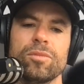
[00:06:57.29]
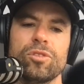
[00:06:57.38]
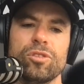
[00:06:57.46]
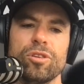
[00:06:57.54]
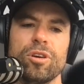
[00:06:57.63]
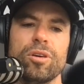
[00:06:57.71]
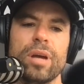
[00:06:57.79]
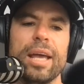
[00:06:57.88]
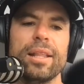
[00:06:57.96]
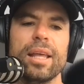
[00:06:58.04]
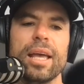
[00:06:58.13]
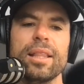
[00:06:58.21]
True,
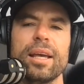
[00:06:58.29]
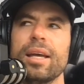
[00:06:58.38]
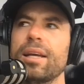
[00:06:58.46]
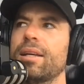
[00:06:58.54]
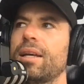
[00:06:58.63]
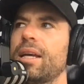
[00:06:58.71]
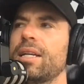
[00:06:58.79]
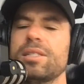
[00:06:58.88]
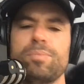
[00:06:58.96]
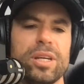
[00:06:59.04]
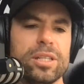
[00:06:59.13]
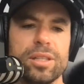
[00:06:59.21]
and the
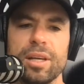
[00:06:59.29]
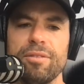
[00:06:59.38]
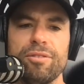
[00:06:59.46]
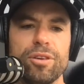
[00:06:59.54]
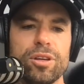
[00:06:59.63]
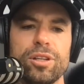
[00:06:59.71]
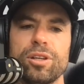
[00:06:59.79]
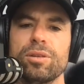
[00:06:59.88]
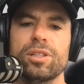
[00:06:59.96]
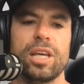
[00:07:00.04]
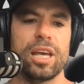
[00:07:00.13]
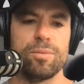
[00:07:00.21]
best thing for you to do
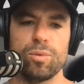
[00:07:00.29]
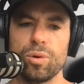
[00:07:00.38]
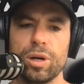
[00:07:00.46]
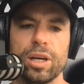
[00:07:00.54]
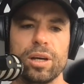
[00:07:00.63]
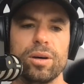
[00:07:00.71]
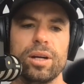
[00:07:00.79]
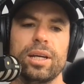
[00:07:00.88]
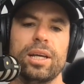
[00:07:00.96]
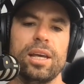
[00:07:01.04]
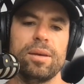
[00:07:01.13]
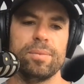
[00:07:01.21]
is keep walking on it,
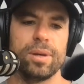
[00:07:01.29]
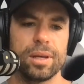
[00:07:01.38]
keep